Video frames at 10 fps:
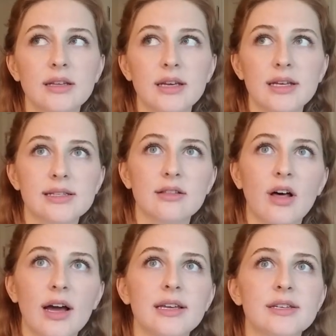It's a
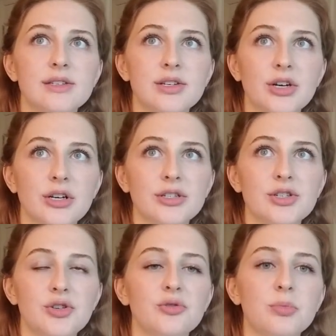lot easier
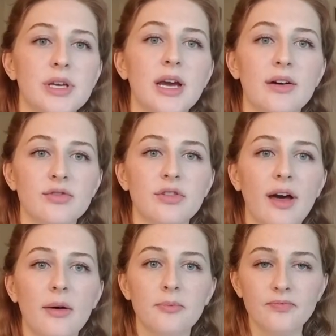to pee after
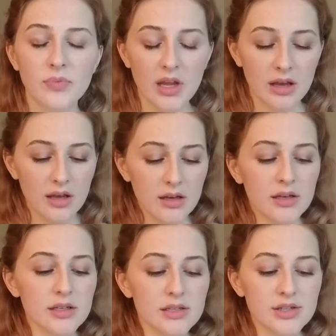that.
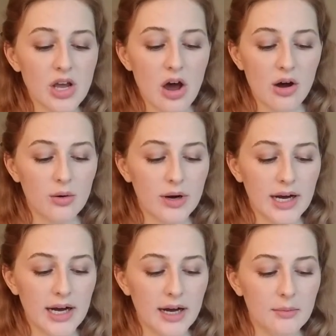So,
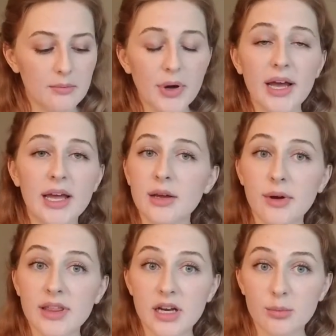but
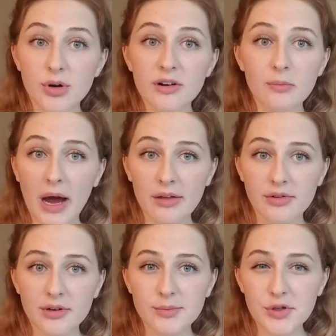anyway, the number of
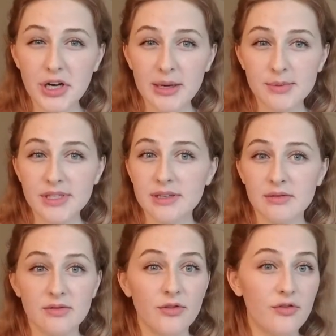bathroom trips
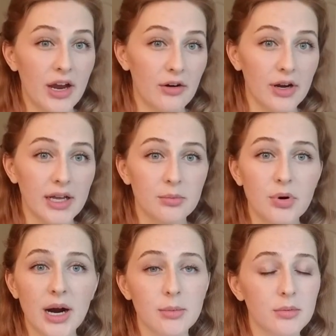varied,
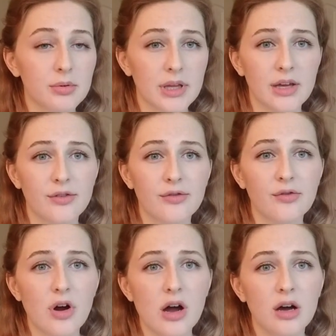probably
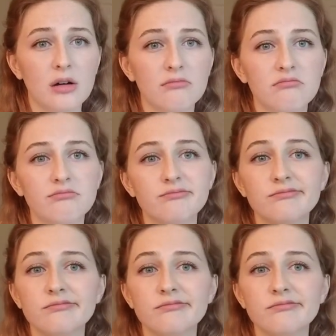from